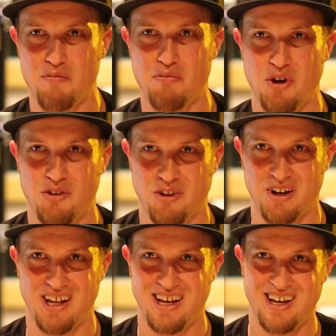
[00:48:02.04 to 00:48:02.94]
in
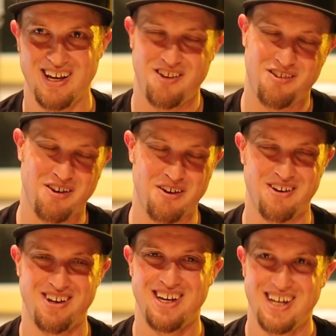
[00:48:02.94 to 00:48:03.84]
person. So
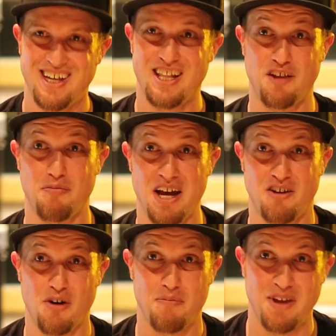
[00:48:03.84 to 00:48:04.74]
that's my
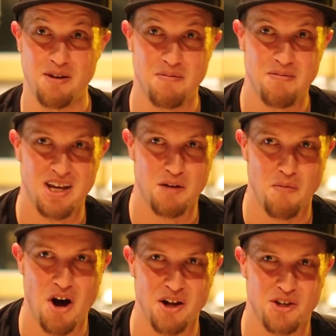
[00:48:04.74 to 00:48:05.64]
trip in
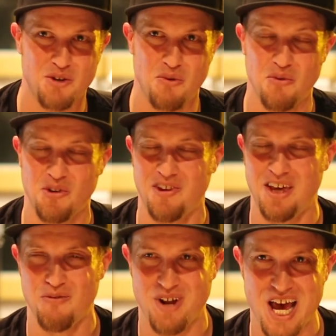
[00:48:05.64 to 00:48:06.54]
March. We will
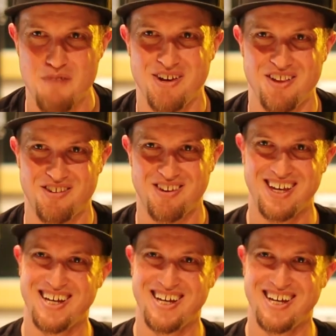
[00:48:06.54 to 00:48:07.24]
see what happens.